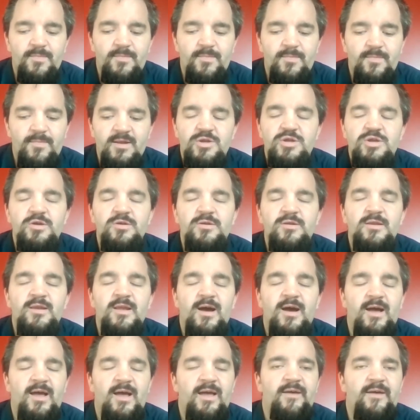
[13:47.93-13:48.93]
but
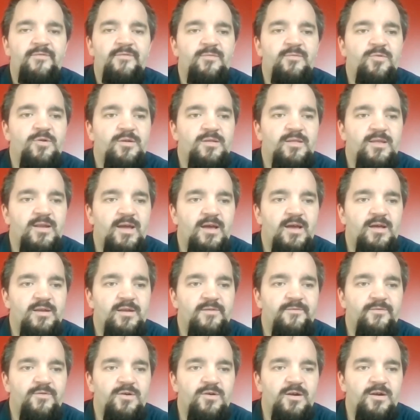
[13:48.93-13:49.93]
do not have the
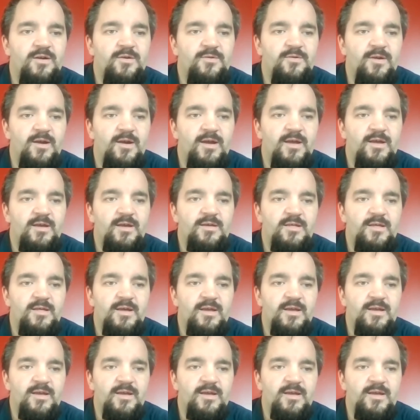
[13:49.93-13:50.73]
personality for it, right?